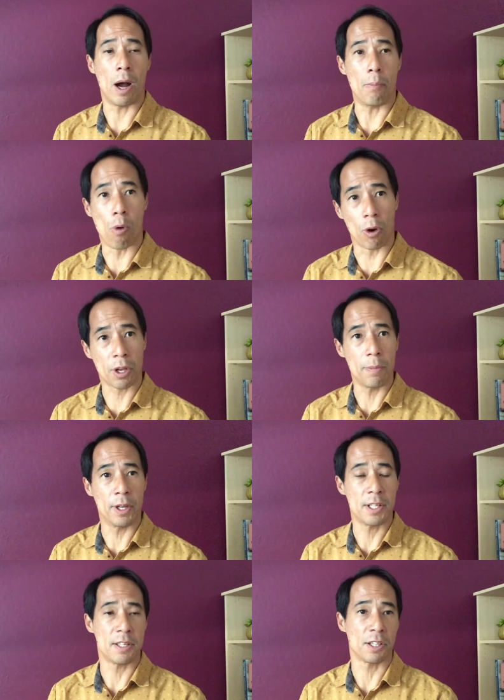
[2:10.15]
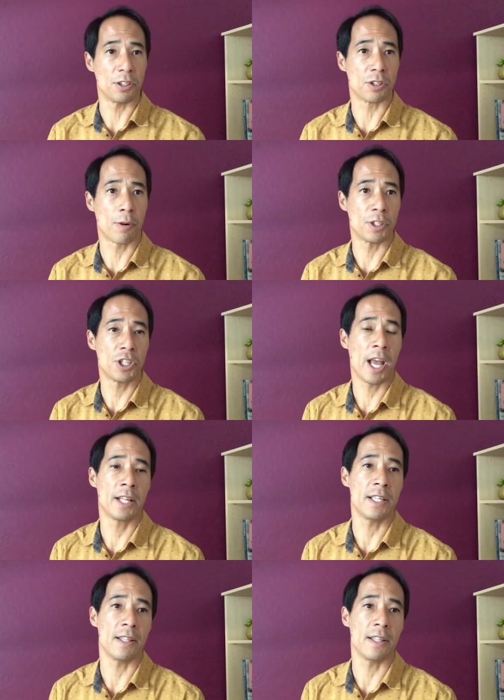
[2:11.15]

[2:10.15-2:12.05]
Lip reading: moral community such as Christianity,